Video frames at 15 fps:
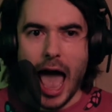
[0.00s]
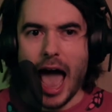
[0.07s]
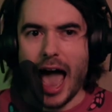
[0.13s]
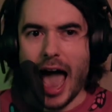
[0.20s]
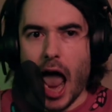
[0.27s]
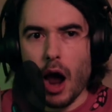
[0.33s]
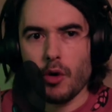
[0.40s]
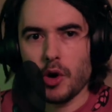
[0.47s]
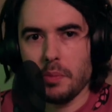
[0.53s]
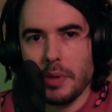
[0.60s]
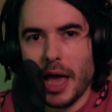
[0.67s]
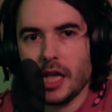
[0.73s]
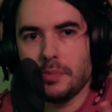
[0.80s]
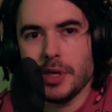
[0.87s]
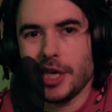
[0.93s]
I would
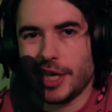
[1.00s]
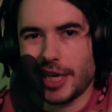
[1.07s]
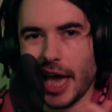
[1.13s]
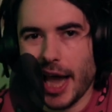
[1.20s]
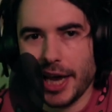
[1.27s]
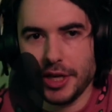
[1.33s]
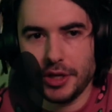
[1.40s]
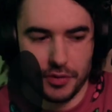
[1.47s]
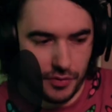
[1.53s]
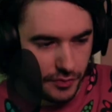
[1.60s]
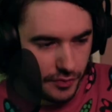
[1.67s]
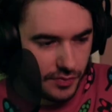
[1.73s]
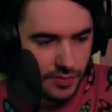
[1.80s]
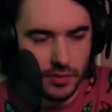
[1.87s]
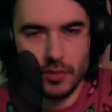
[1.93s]
maybe kind
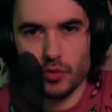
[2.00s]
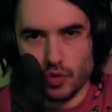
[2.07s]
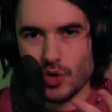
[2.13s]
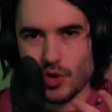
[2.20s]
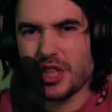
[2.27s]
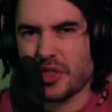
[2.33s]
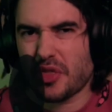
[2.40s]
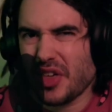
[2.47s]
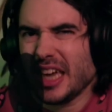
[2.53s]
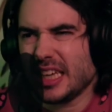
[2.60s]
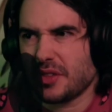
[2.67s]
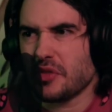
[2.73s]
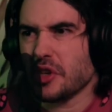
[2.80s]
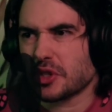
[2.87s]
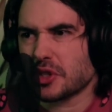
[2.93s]
of rethink
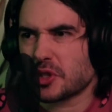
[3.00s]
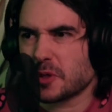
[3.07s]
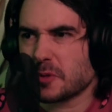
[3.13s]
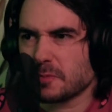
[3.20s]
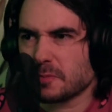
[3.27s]
this.